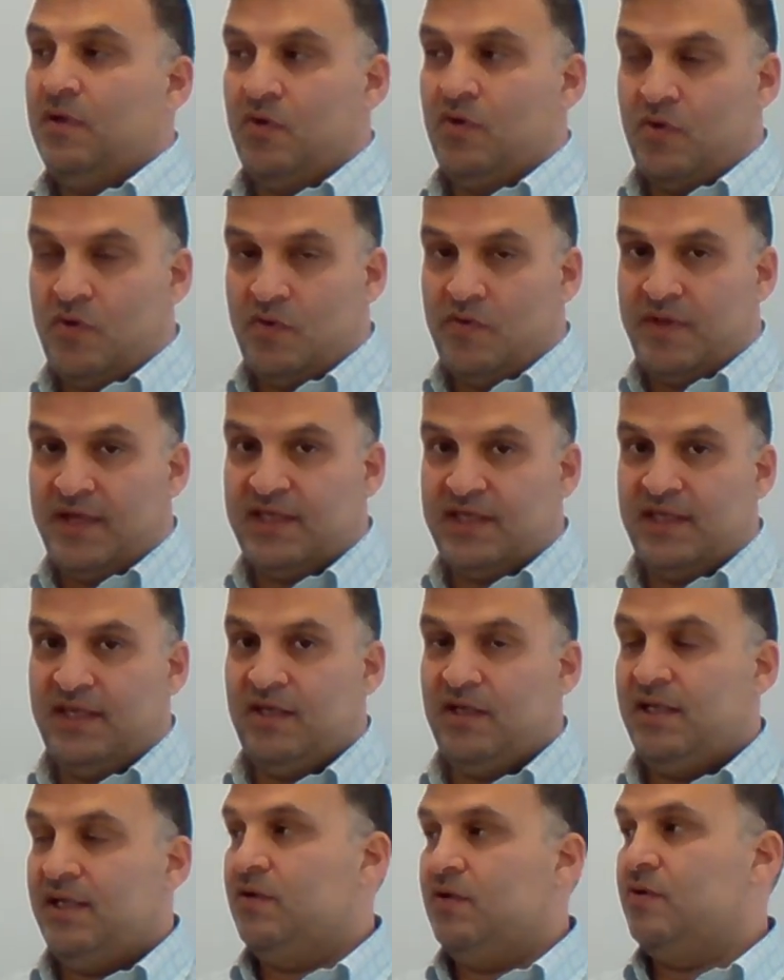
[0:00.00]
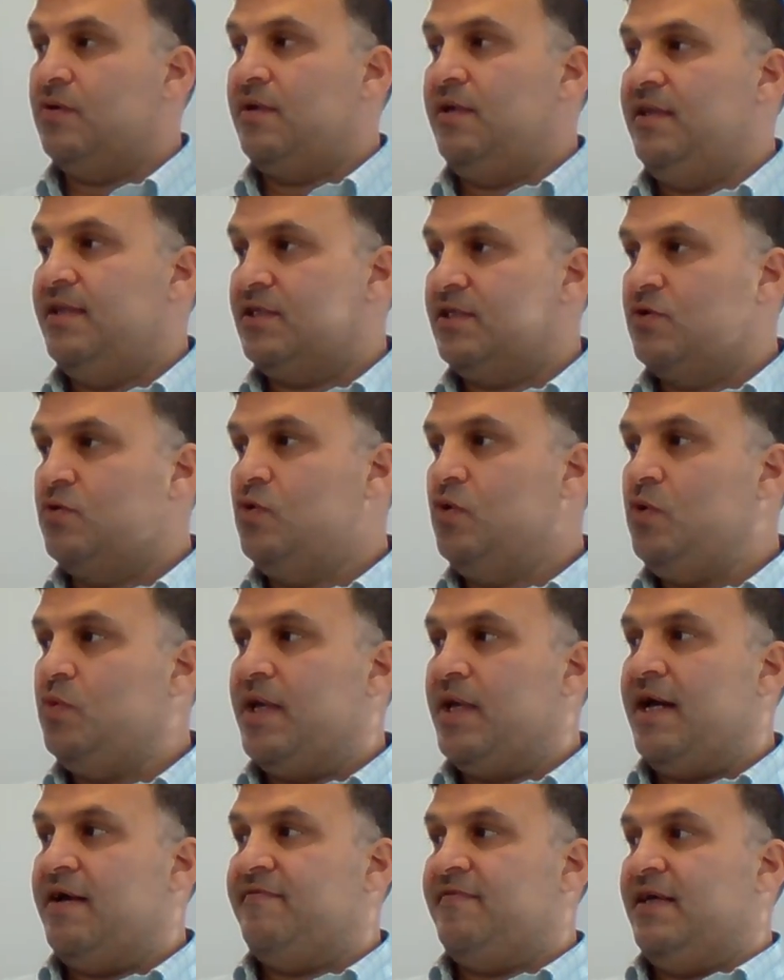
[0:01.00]
or in the school, we
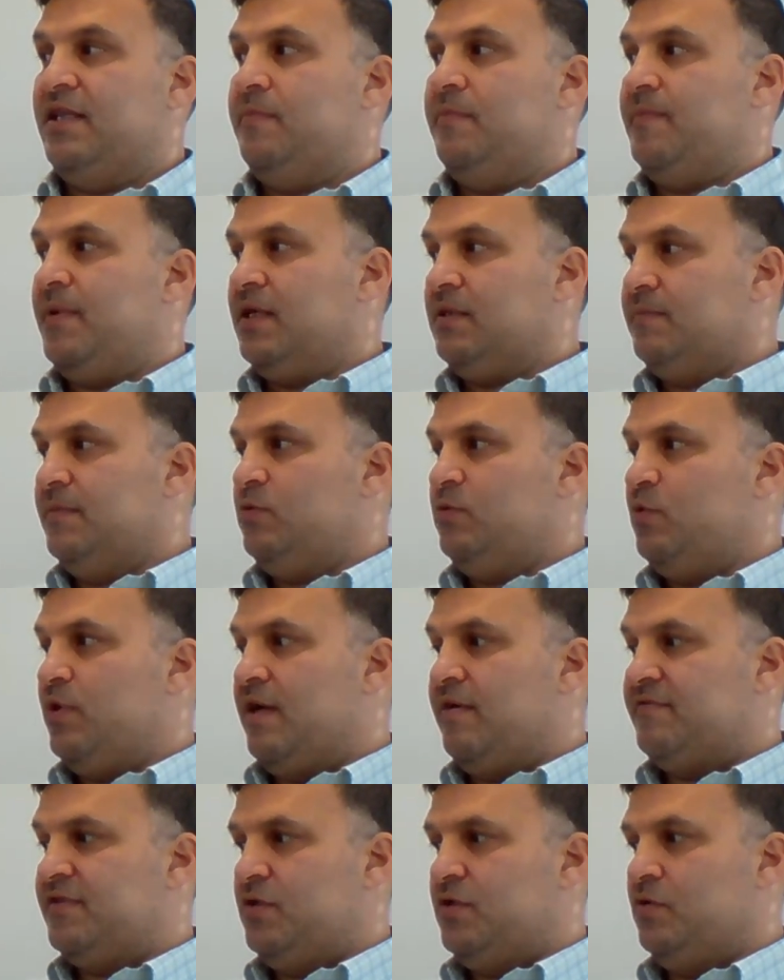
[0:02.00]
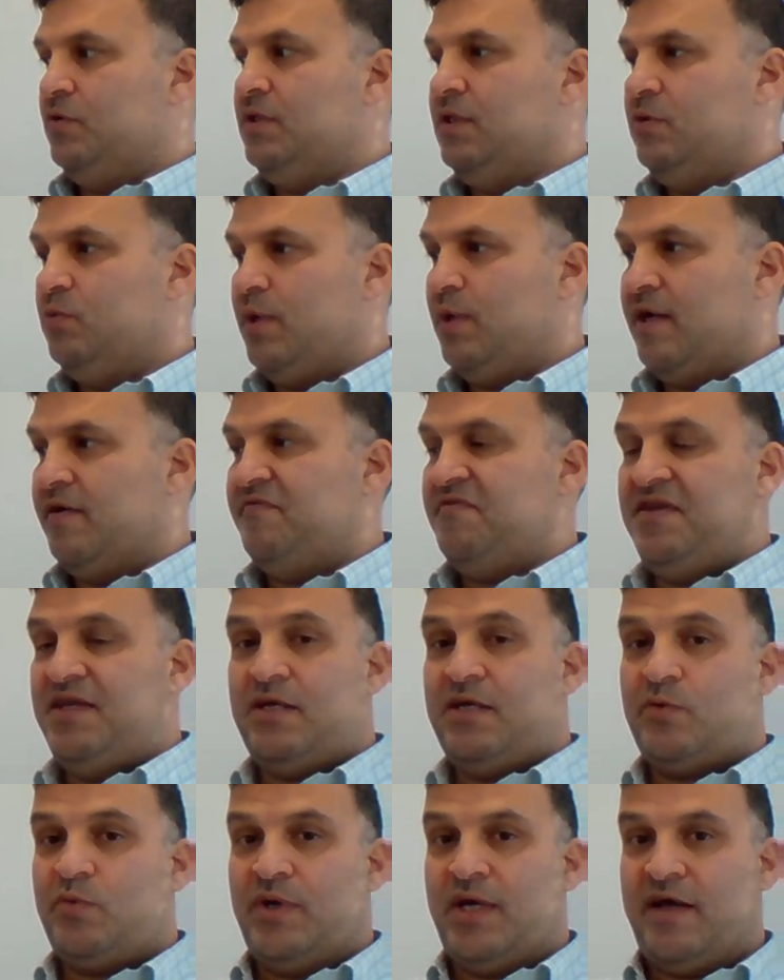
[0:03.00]
have a department, we have student, we have
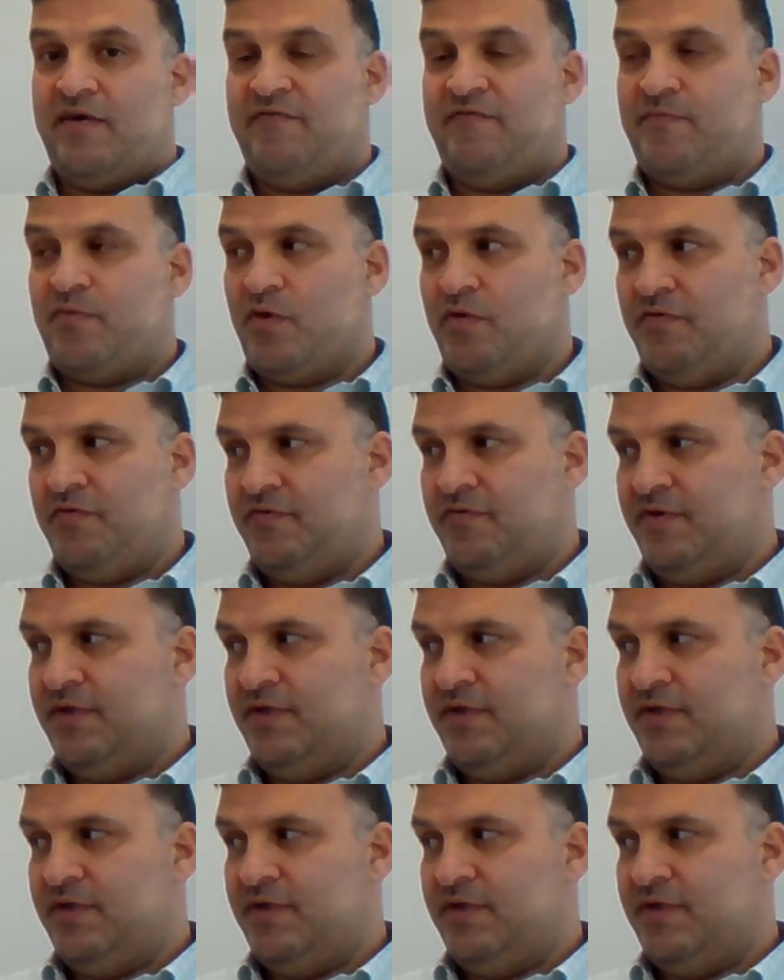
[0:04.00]
year, we have prof.